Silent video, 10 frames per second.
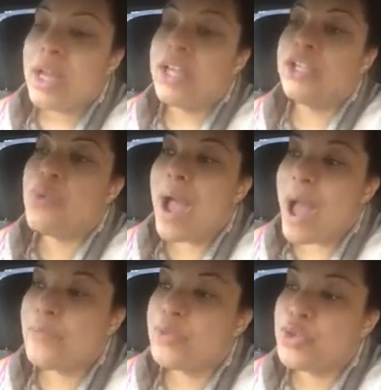you
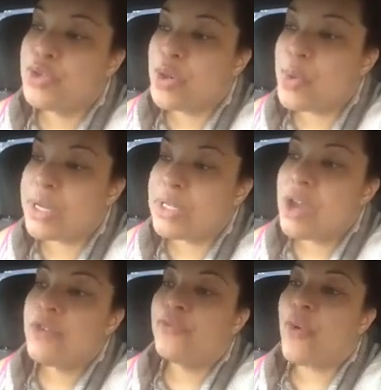have to do it
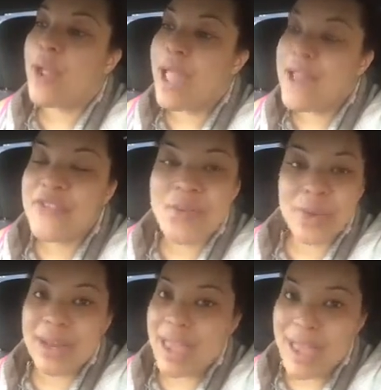for
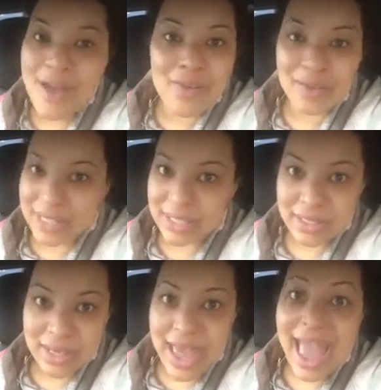everyone
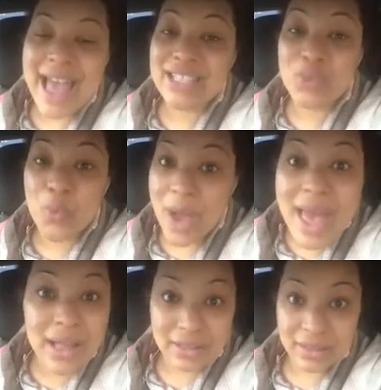else as
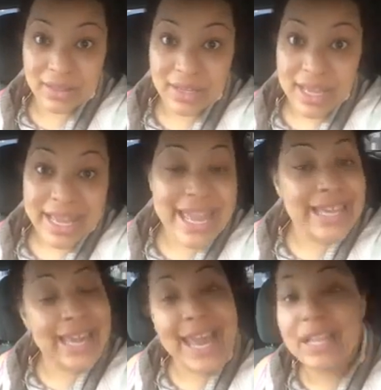well.
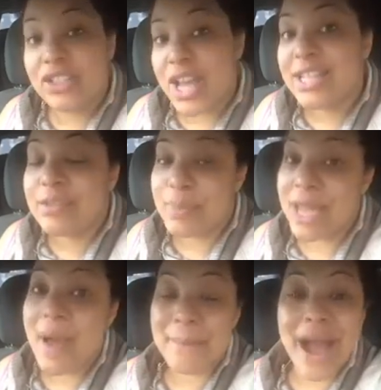It can't just be
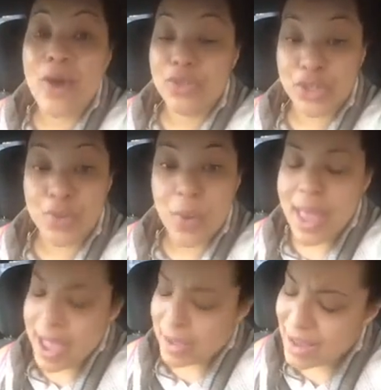about you.
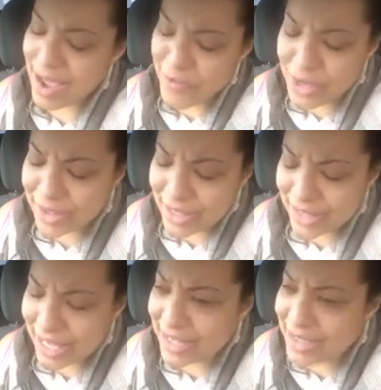And everything
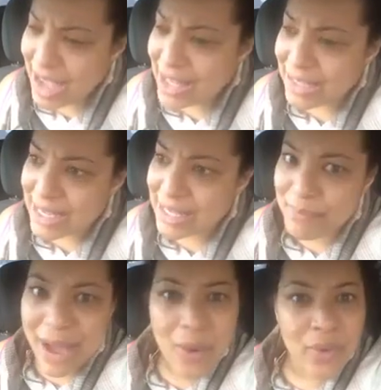that he does is
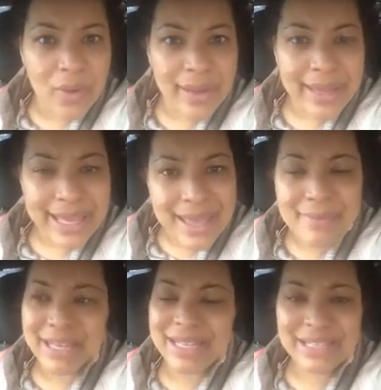about
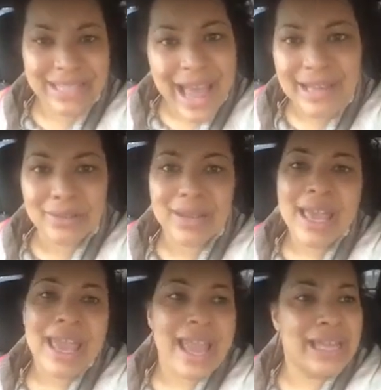him and his title
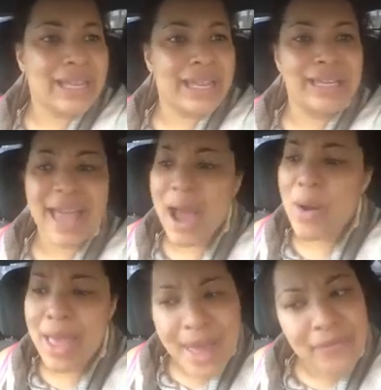and how
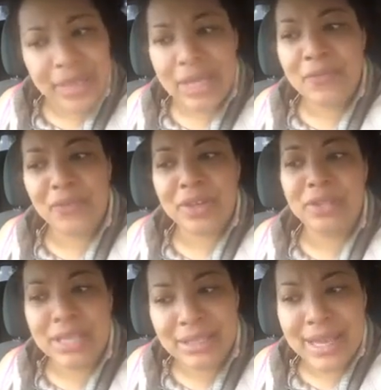heavy he
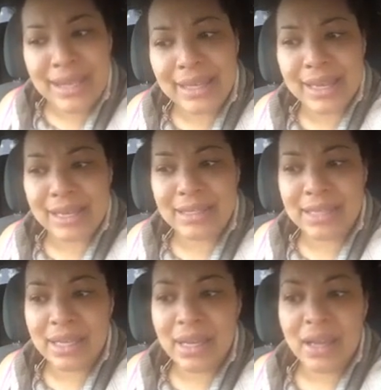feels his dick
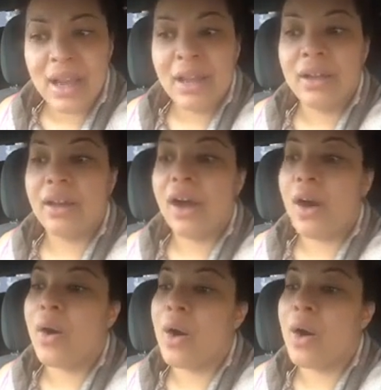is. Oh,